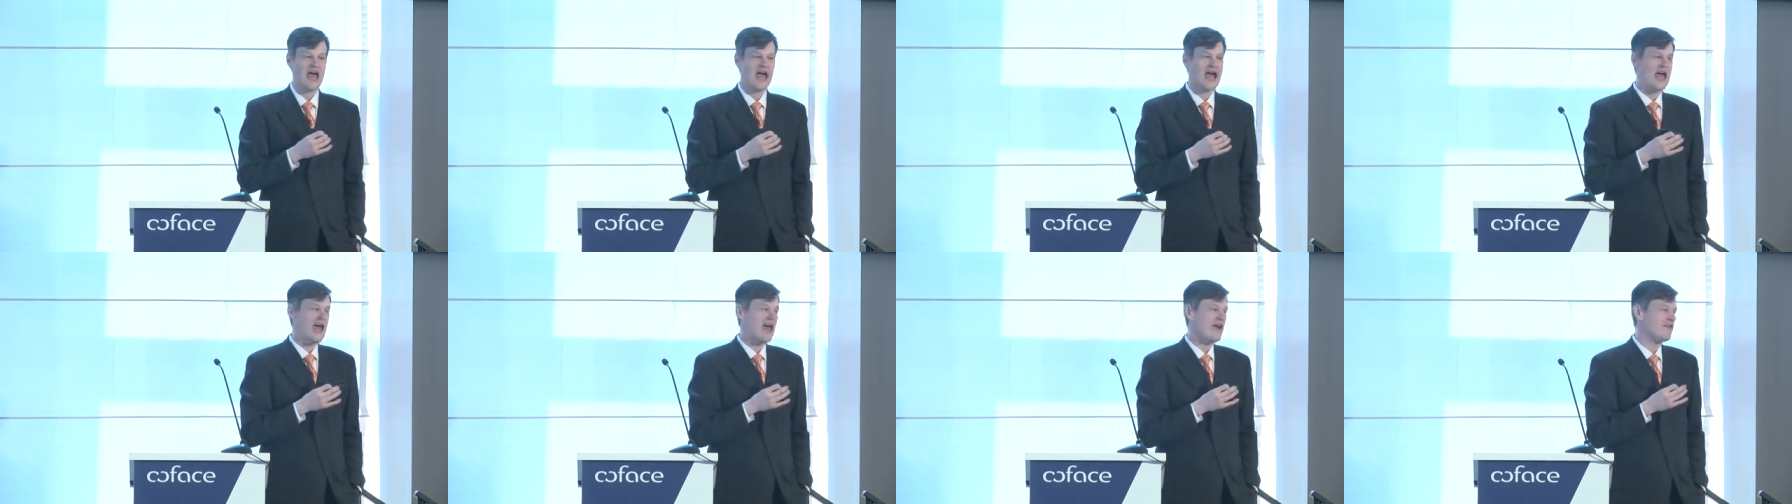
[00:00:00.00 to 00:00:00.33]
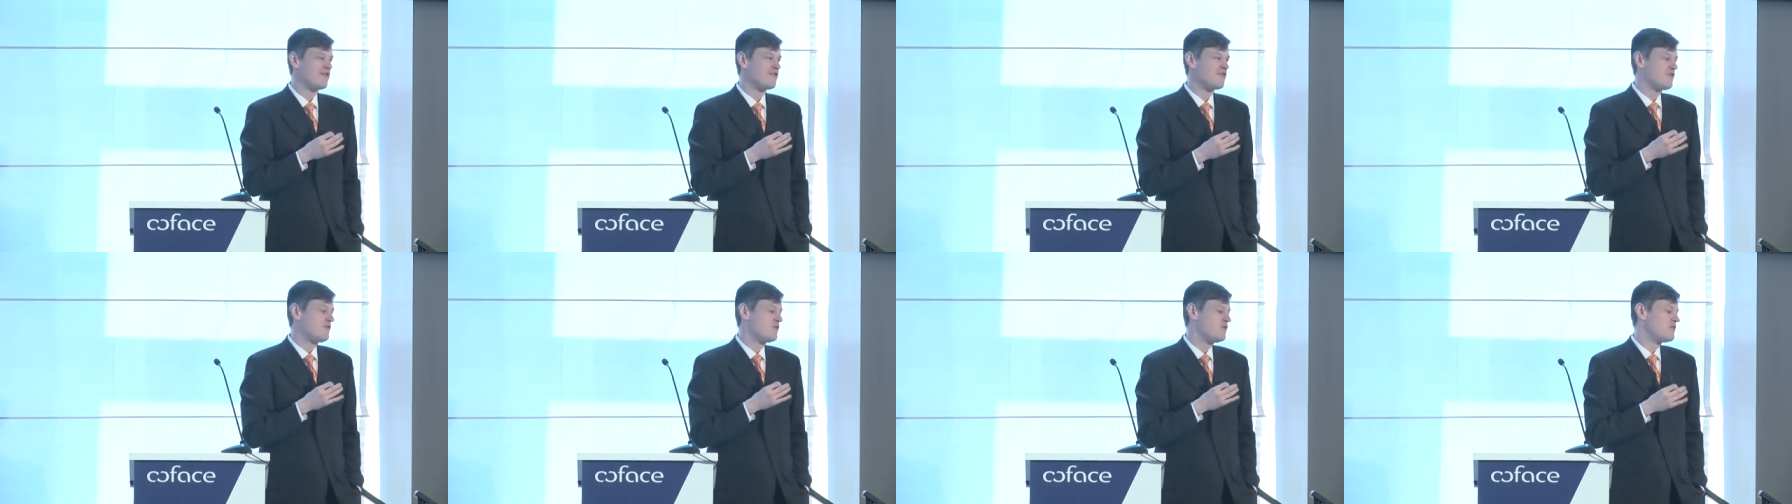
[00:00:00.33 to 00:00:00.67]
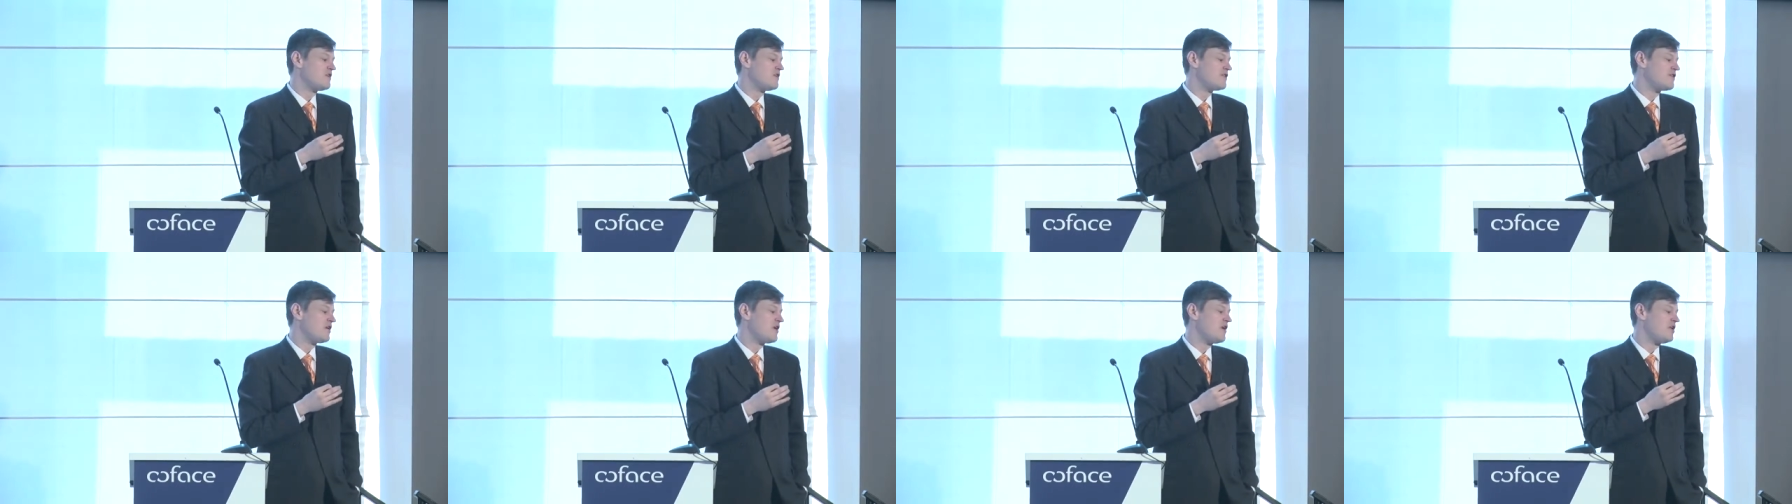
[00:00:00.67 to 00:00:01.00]
as a
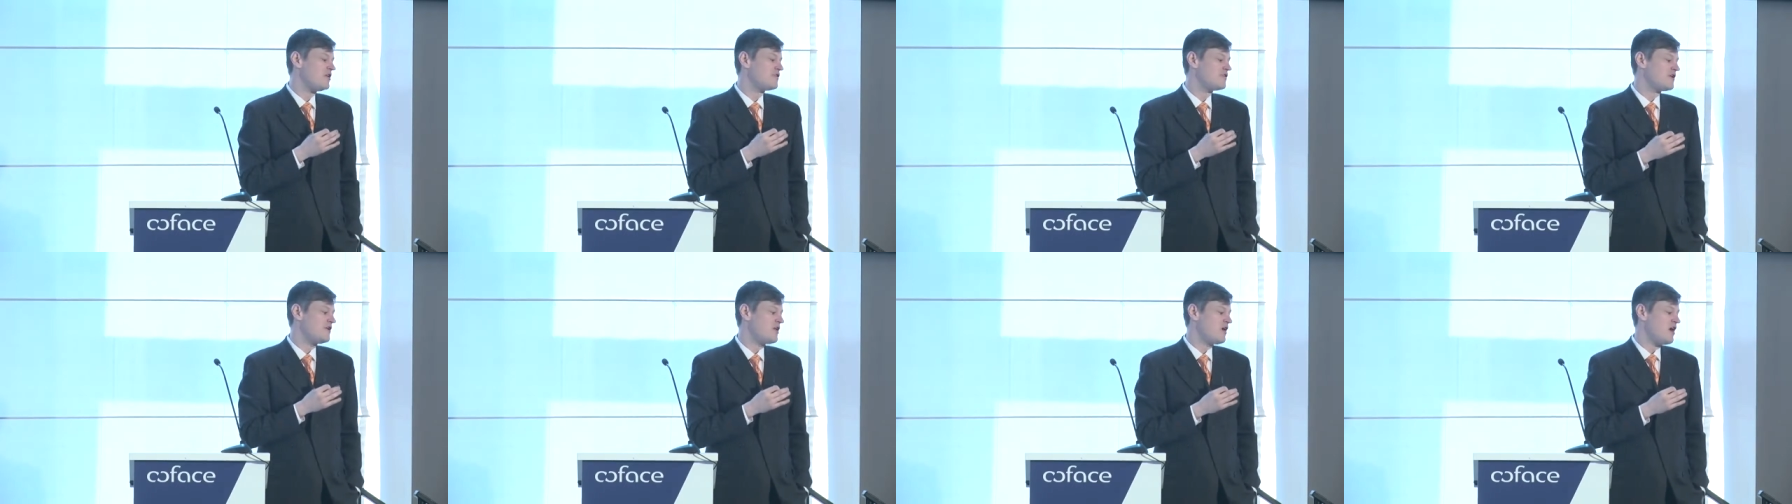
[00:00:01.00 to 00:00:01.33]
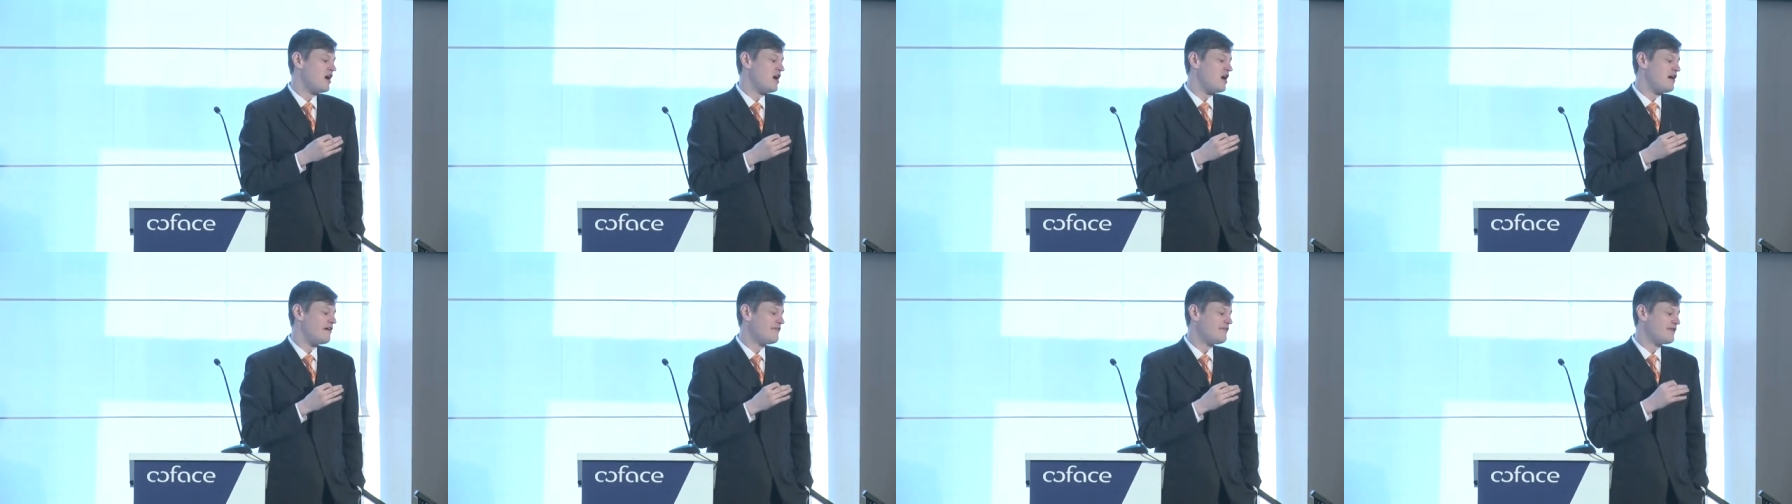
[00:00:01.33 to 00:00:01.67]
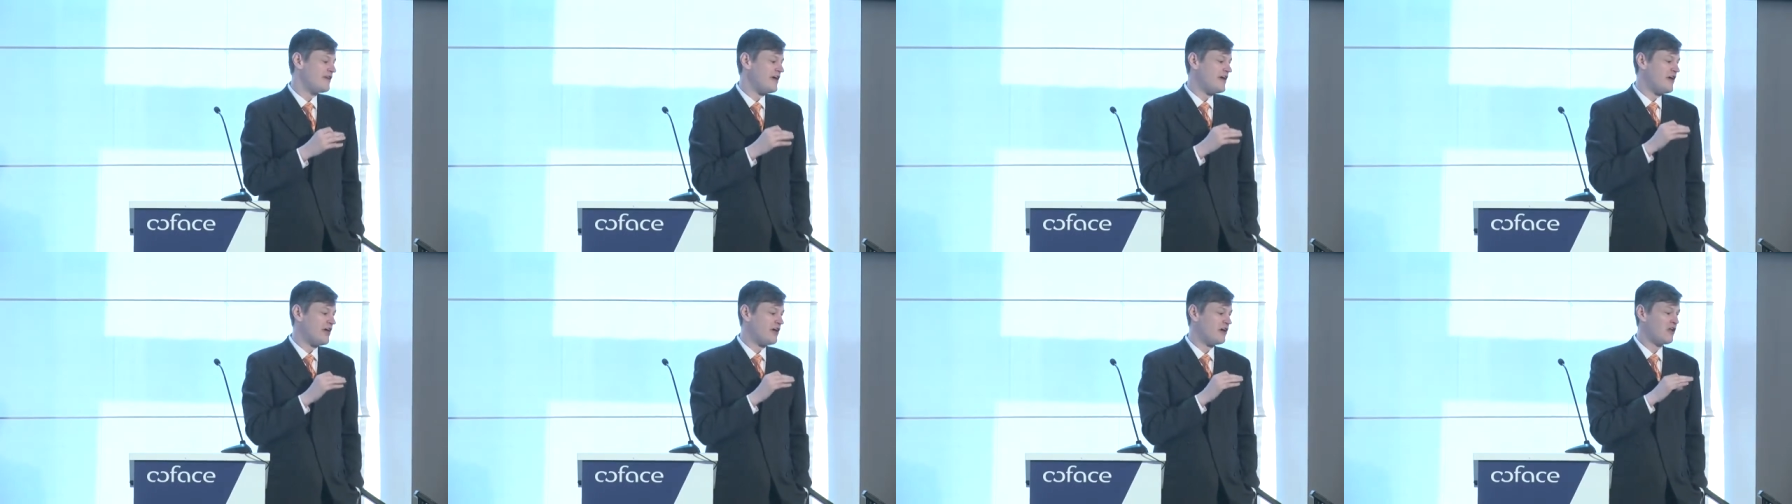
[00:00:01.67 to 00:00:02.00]
result of
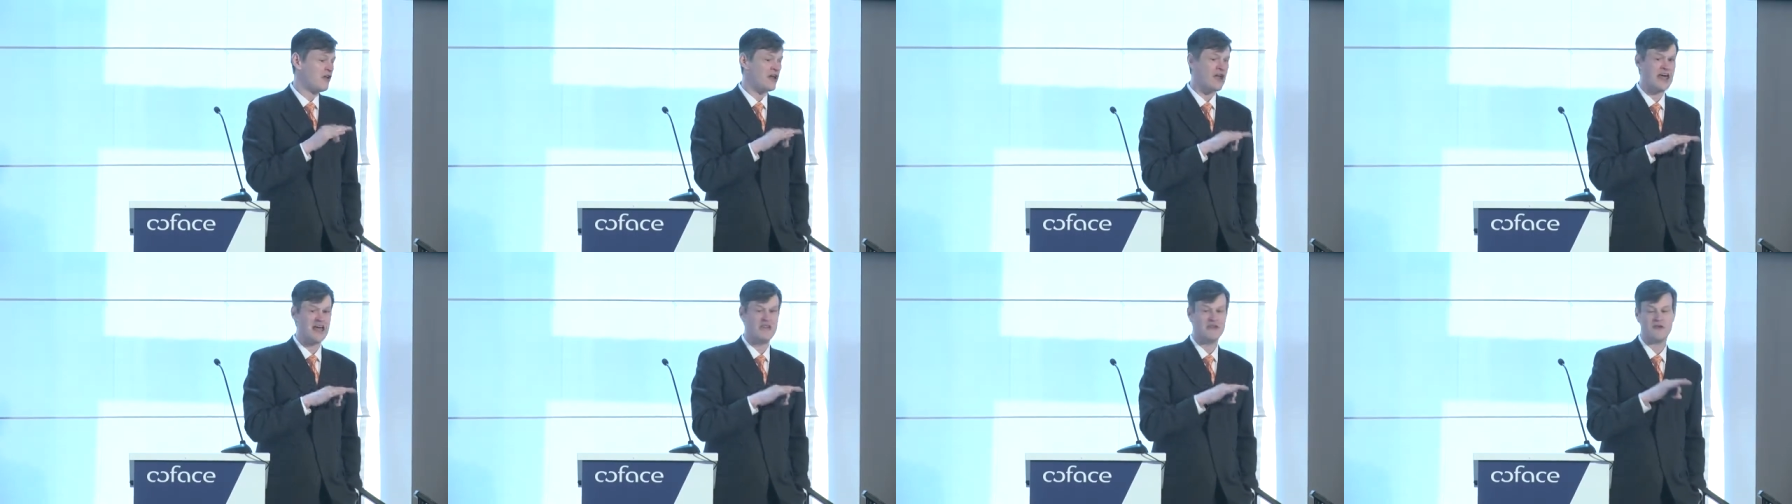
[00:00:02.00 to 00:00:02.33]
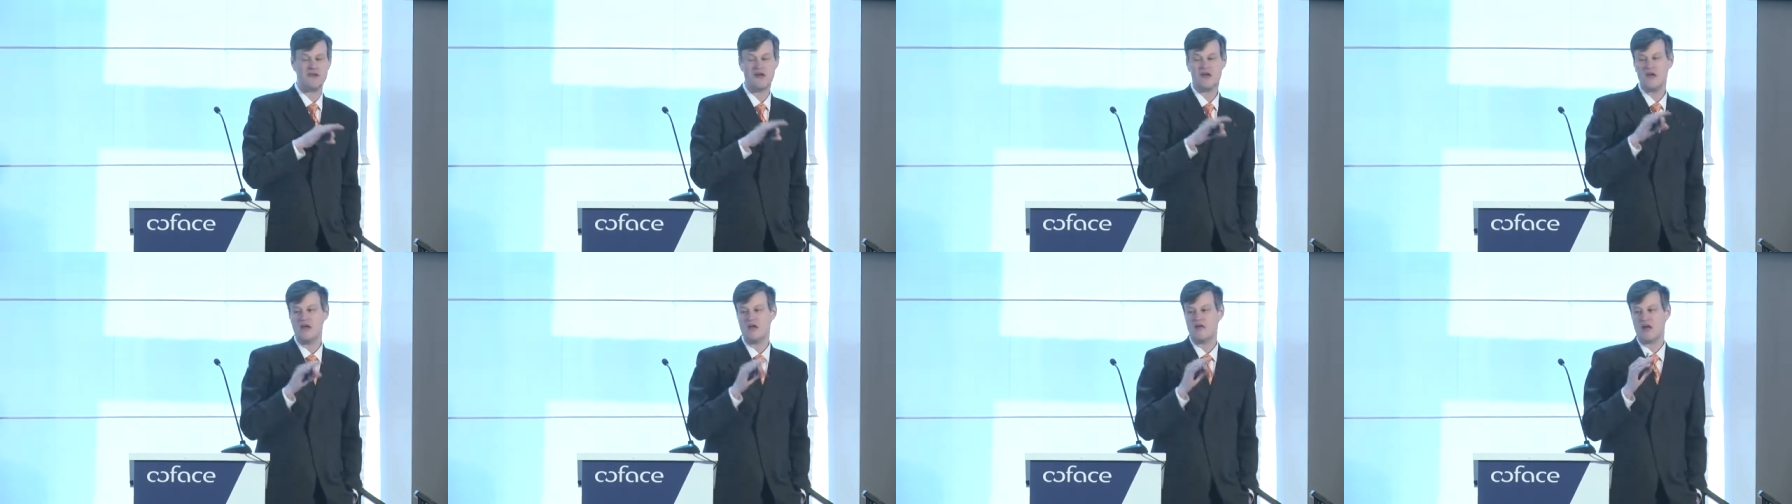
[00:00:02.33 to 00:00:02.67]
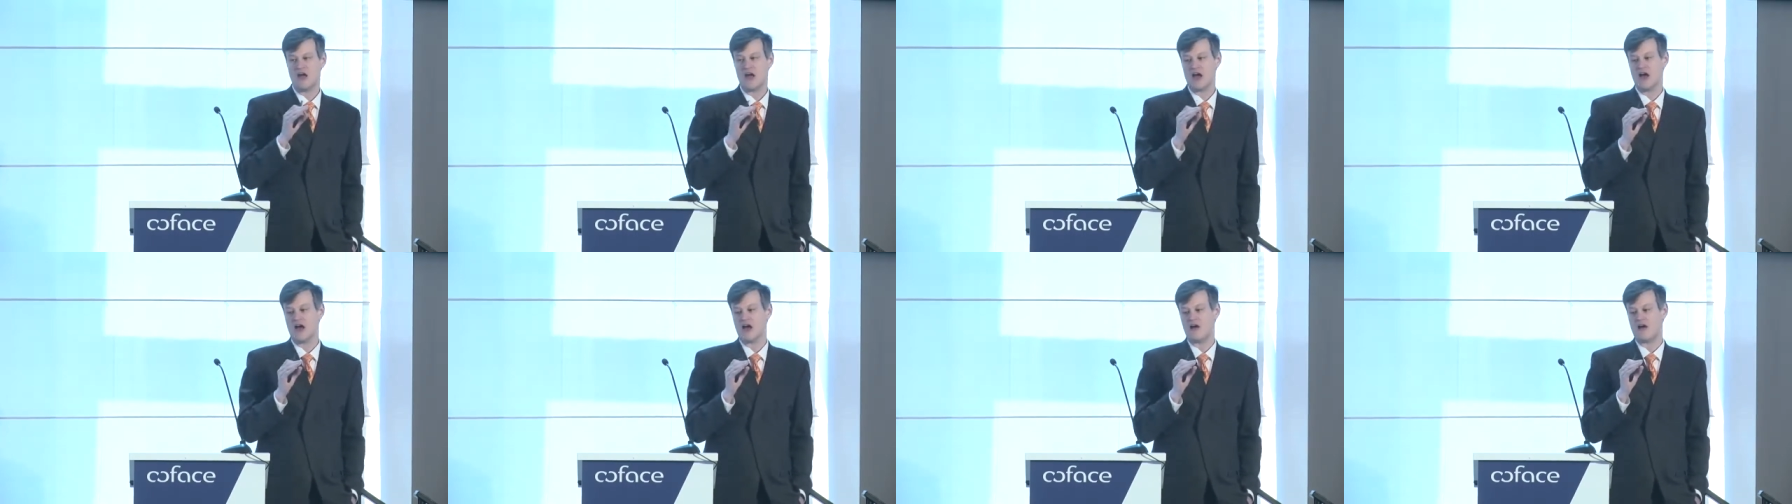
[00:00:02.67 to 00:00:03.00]
Erdogan
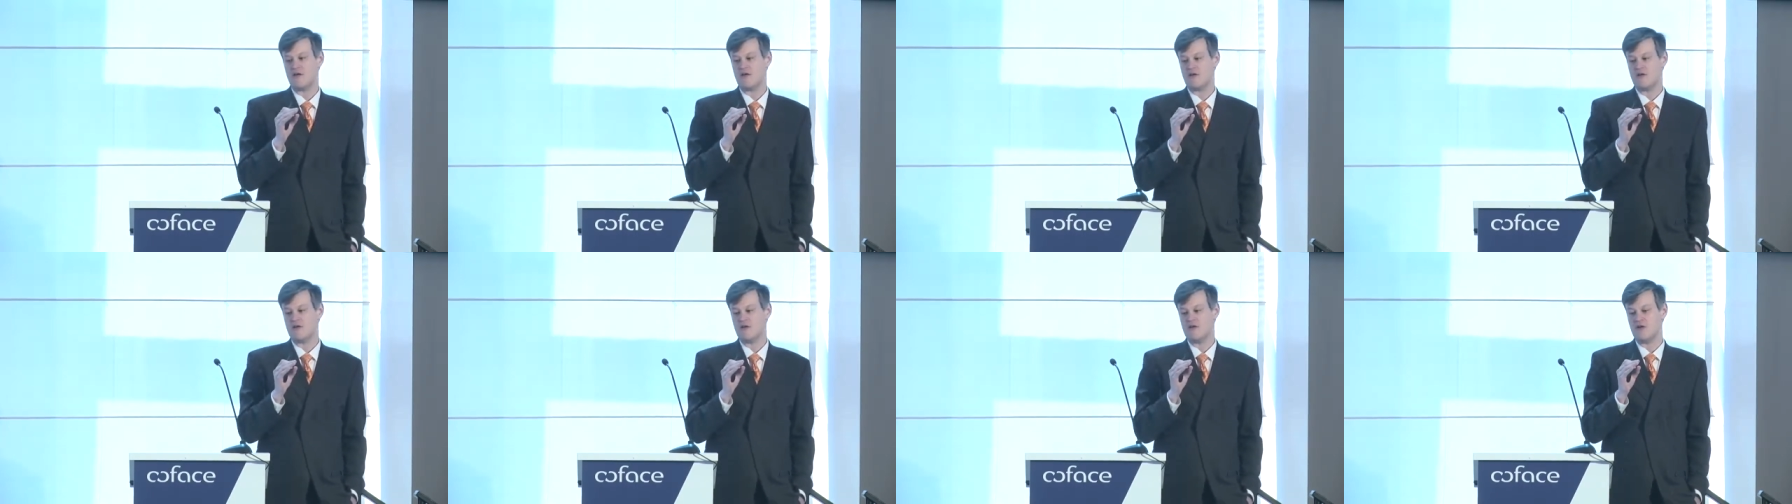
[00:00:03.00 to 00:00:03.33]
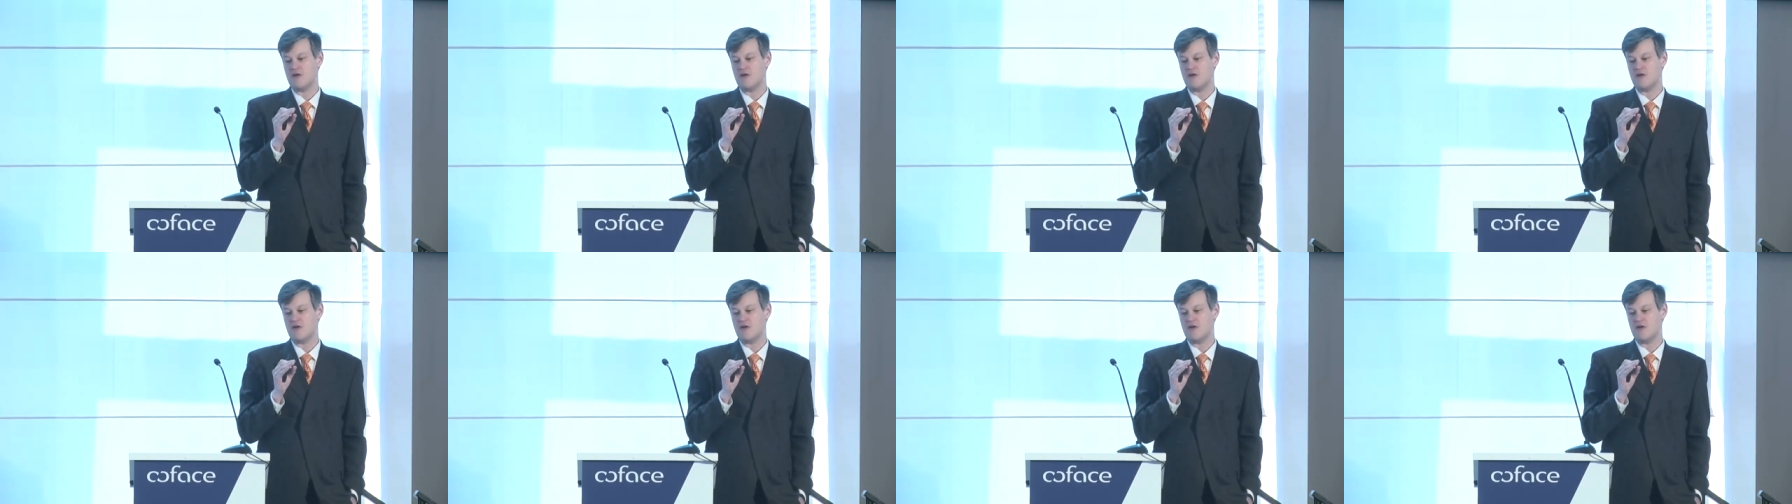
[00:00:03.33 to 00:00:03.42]
uh,